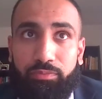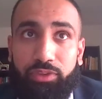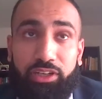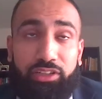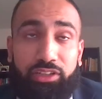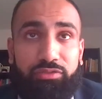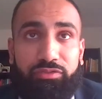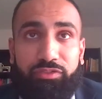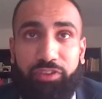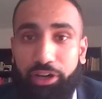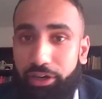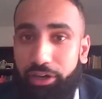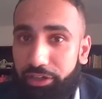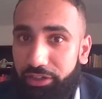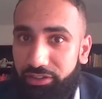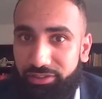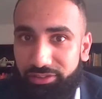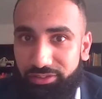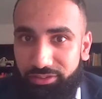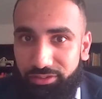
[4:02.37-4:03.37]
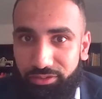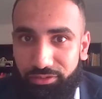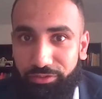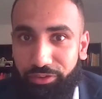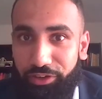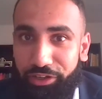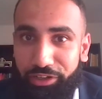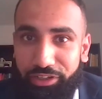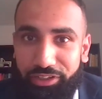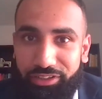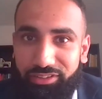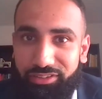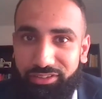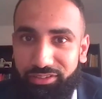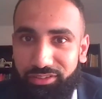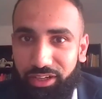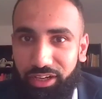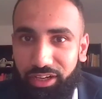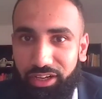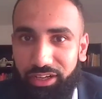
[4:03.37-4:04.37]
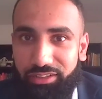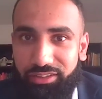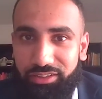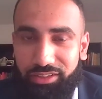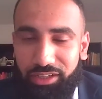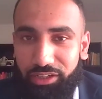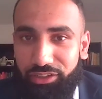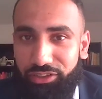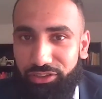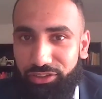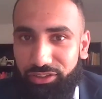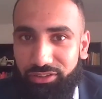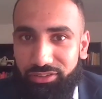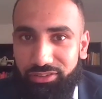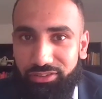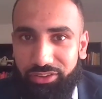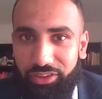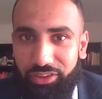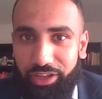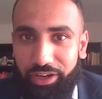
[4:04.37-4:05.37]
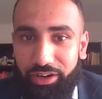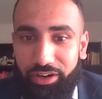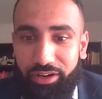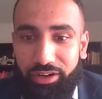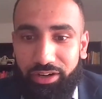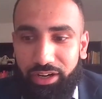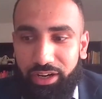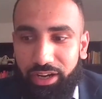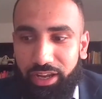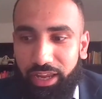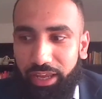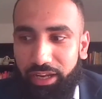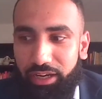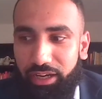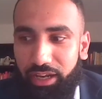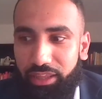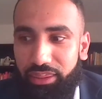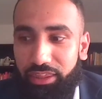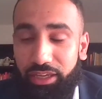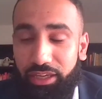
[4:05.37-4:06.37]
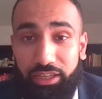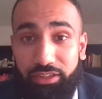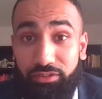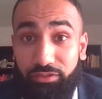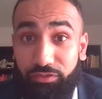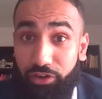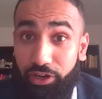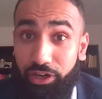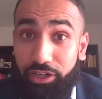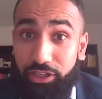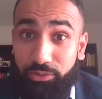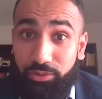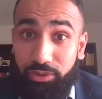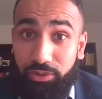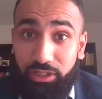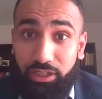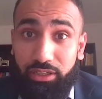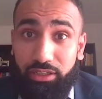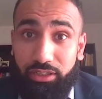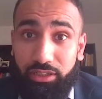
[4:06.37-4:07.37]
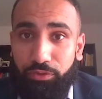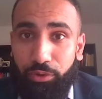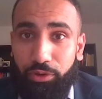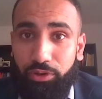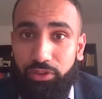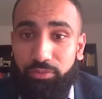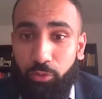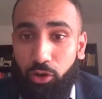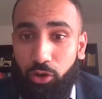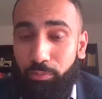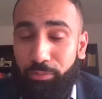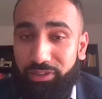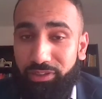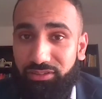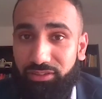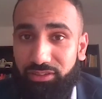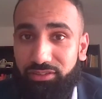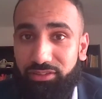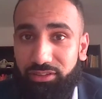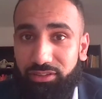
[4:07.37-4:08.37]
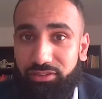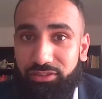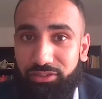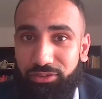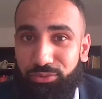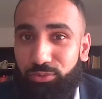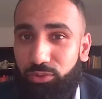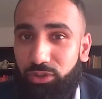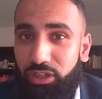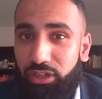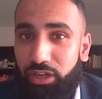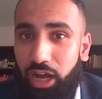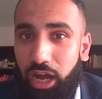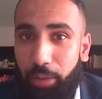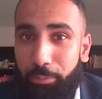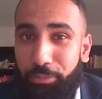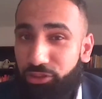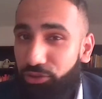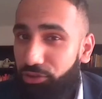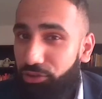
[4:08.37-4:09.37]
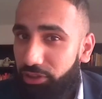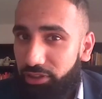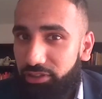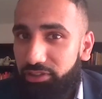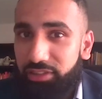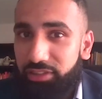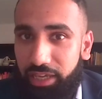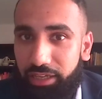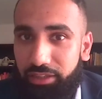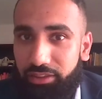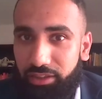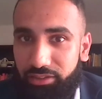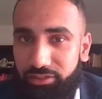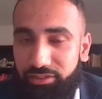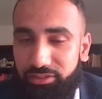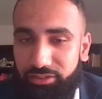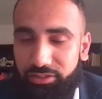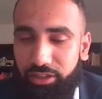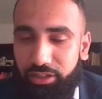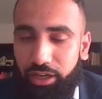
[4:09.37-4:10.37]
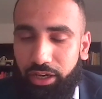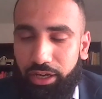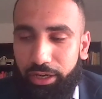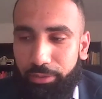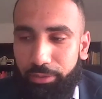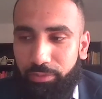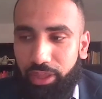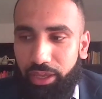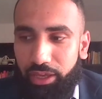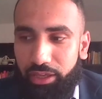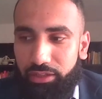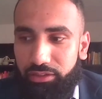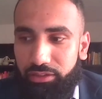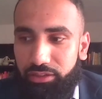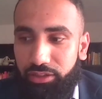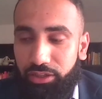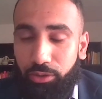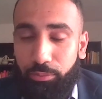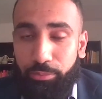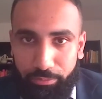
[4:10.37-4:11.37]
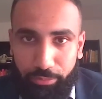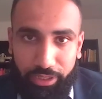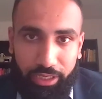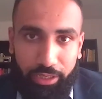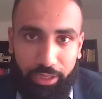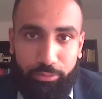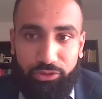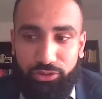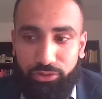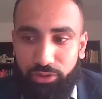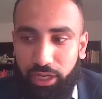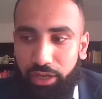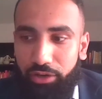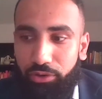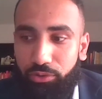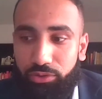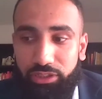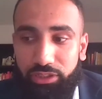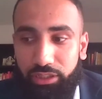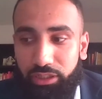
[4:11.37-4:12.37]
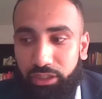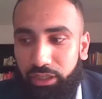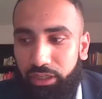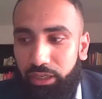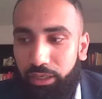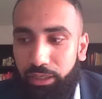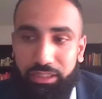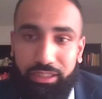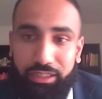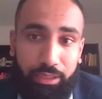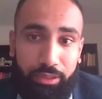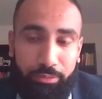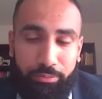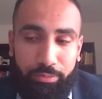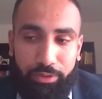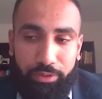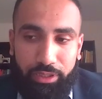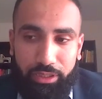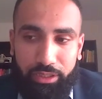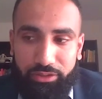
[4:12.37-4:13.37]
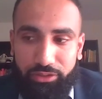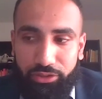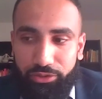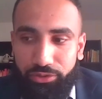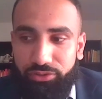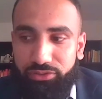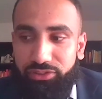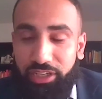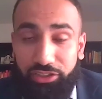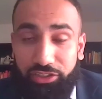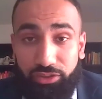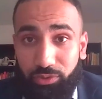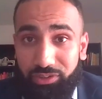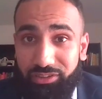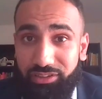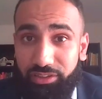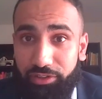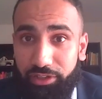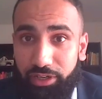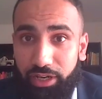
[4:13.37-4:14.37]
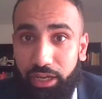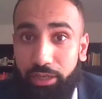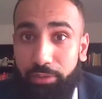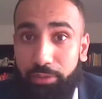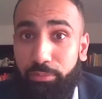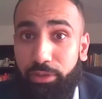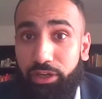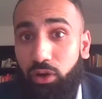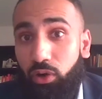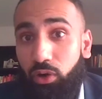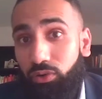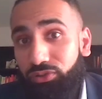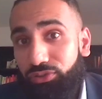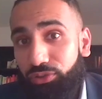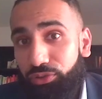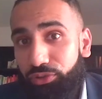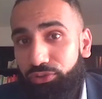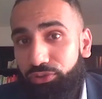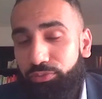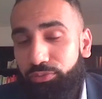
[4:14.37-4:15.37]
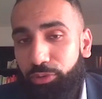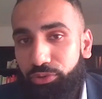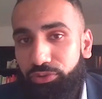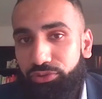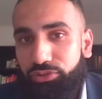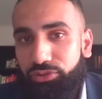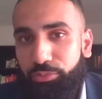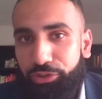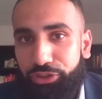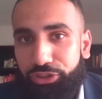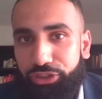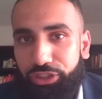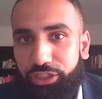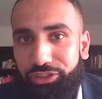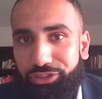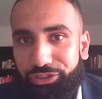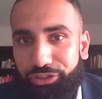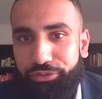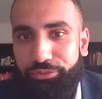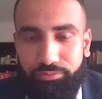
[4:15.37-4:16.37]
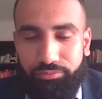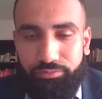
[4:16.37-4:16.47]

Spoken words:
There's various deductions there, and I think it's very unique for small businesses to opportunity to take this and be able to not only use Section 179 but also use bonus depreciation.